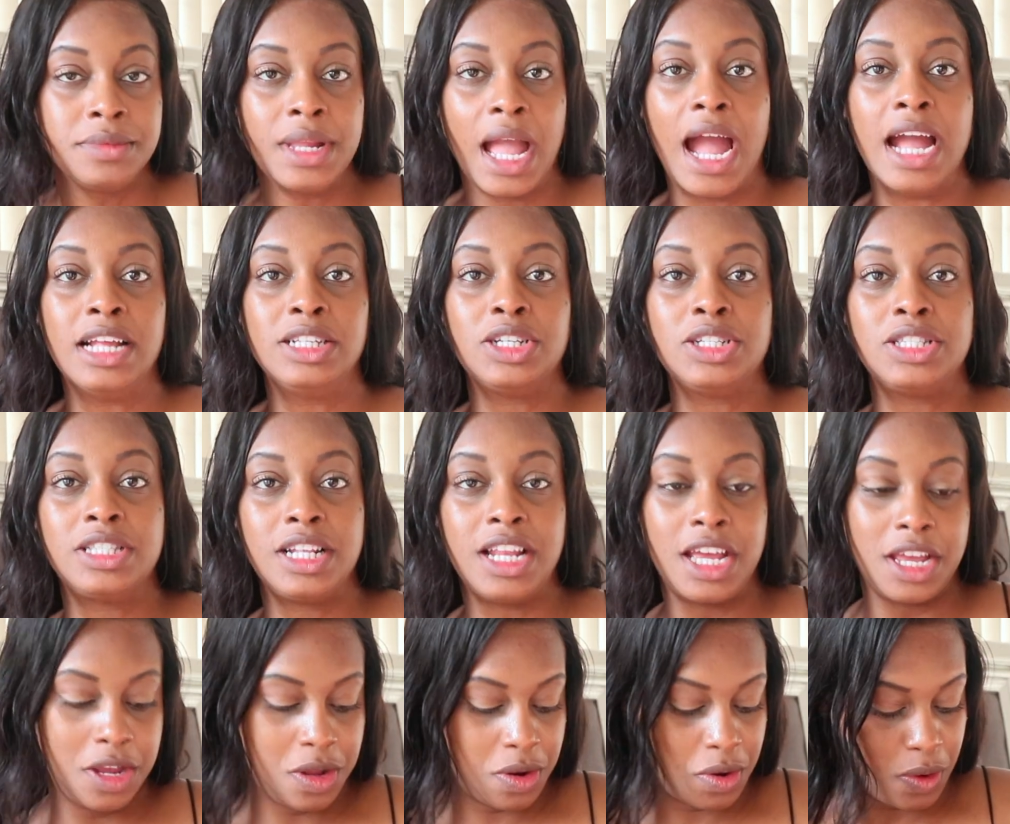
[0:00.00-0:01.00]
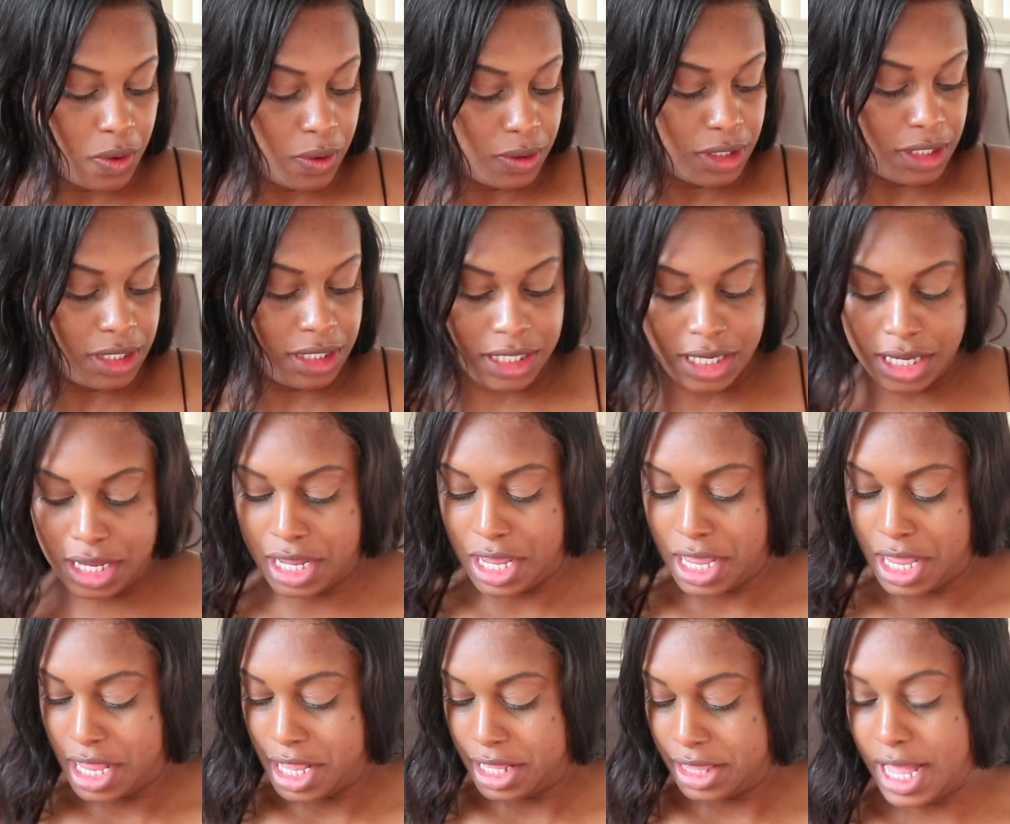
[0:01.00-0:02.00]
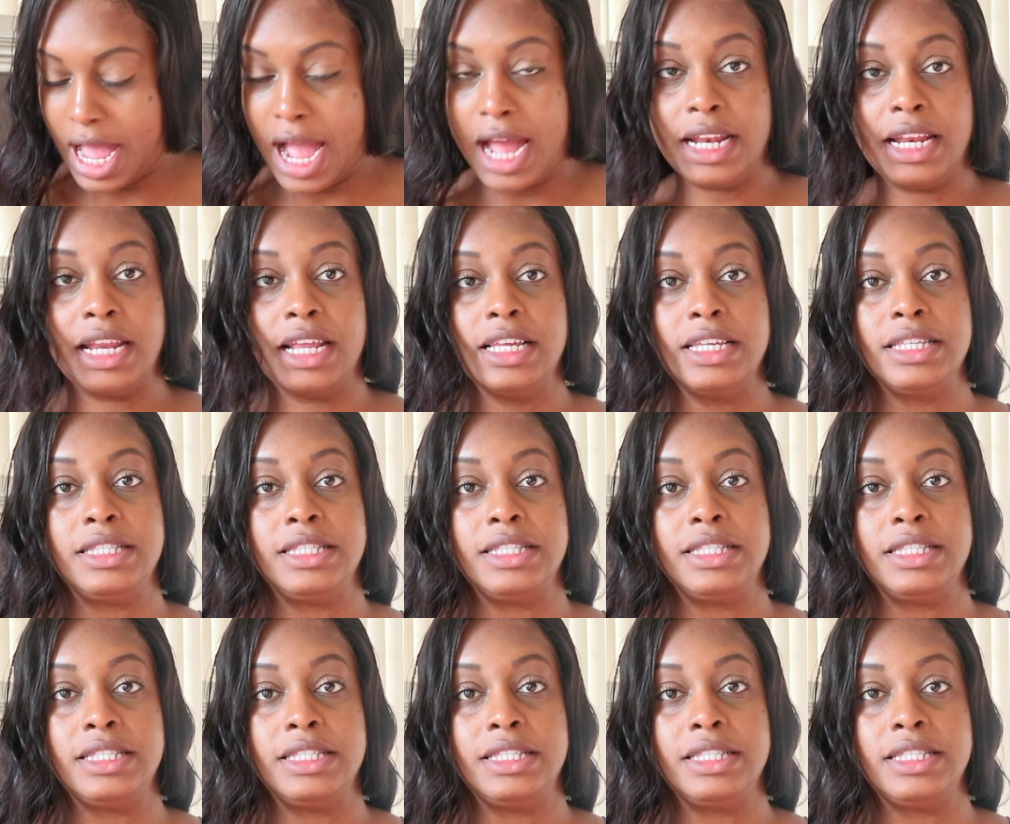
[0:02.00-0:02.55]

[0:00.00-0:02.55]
And just to let you know, to see that,